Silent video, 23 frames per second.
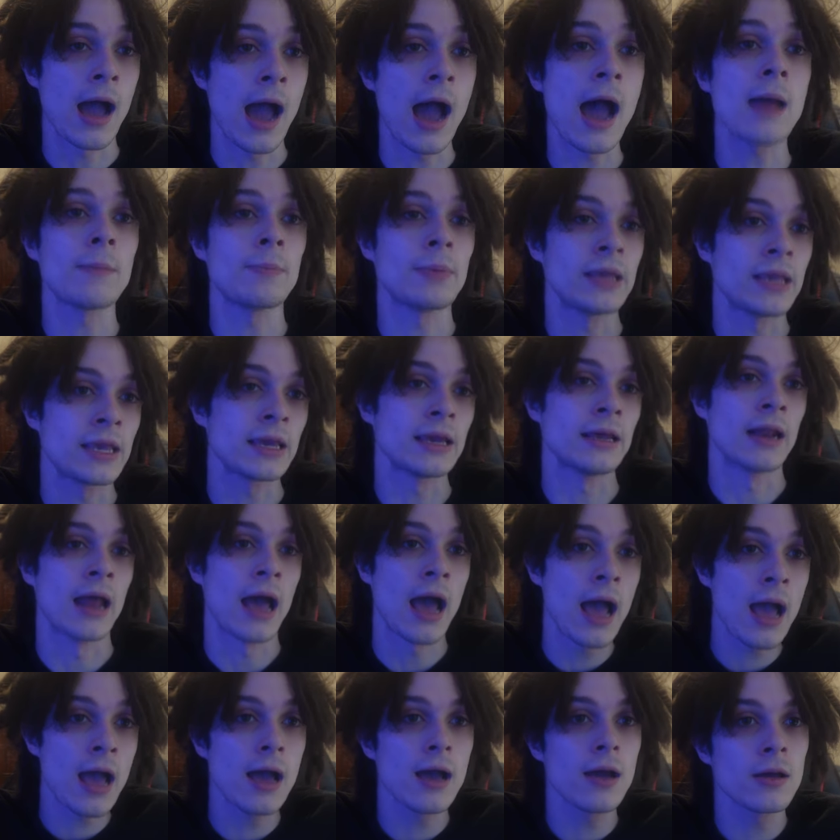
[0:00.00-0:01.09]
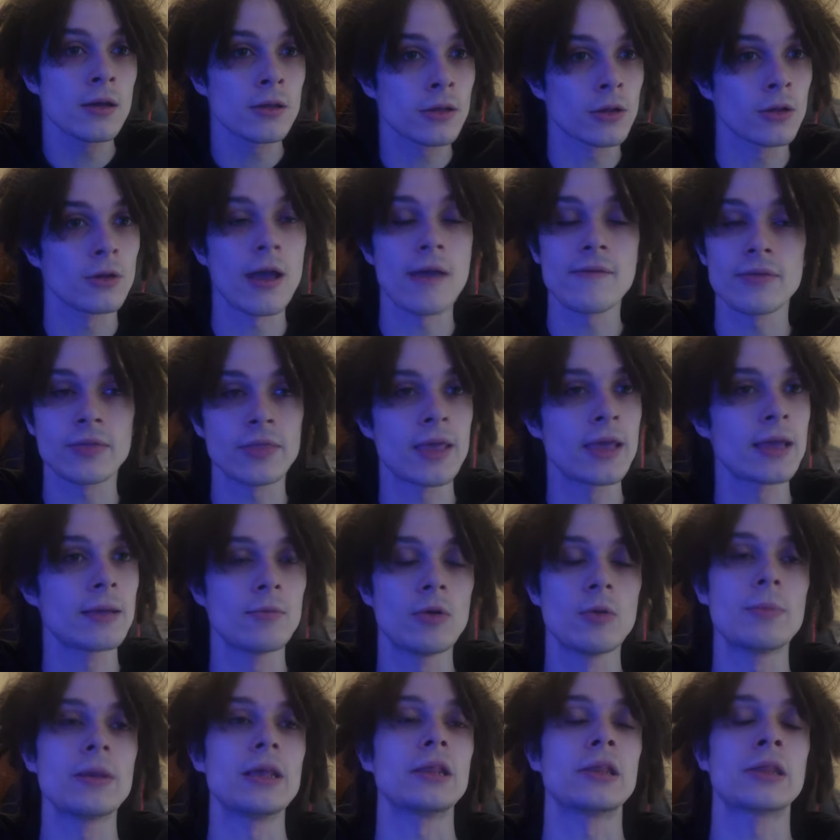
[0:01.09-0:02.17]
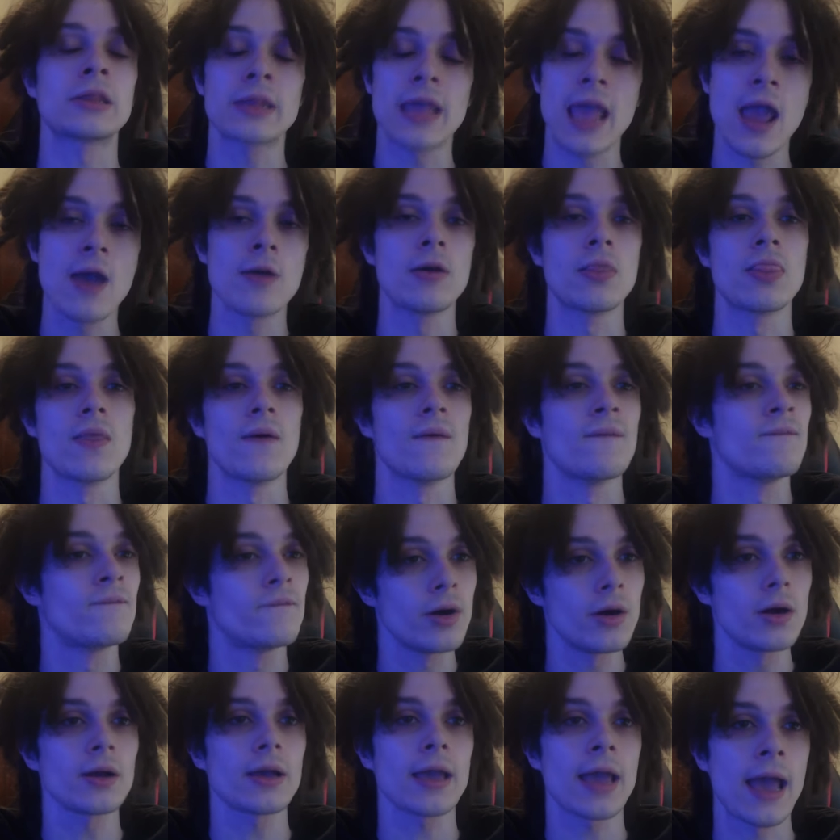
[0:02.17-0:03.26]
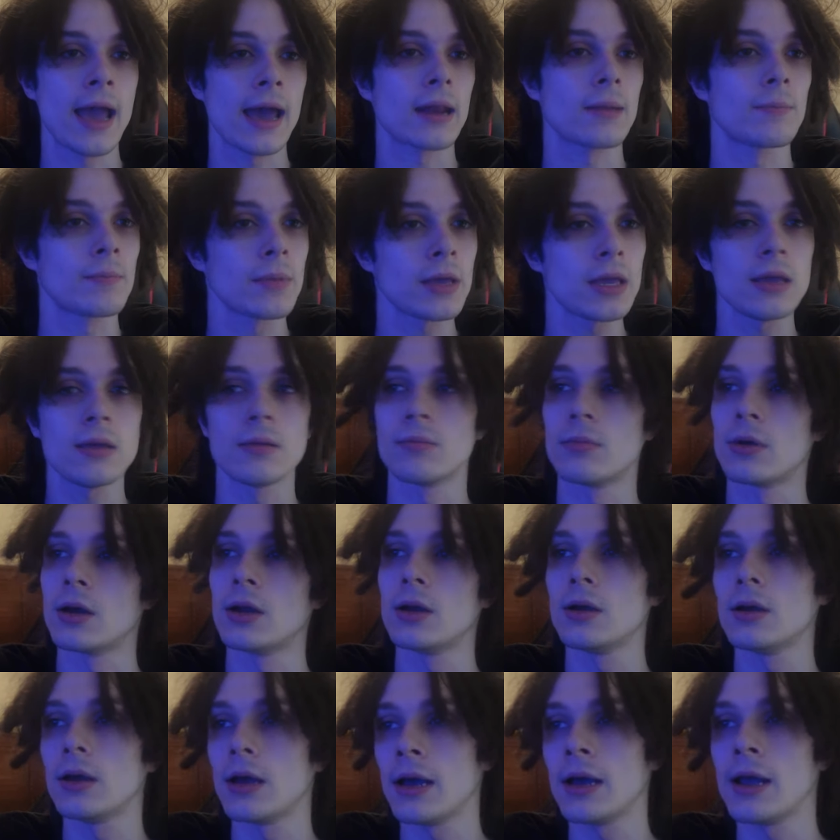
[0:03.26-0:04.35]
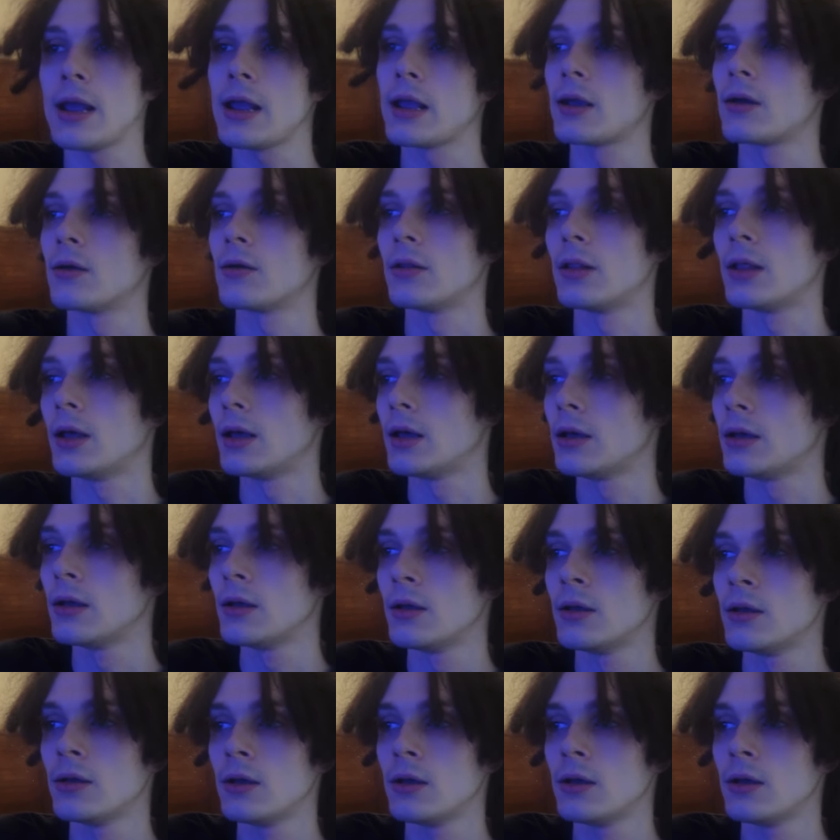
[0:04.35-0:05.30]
I'd be getting high. So everything would be scaring the fuck out of me, bro. I ain't gonna lie.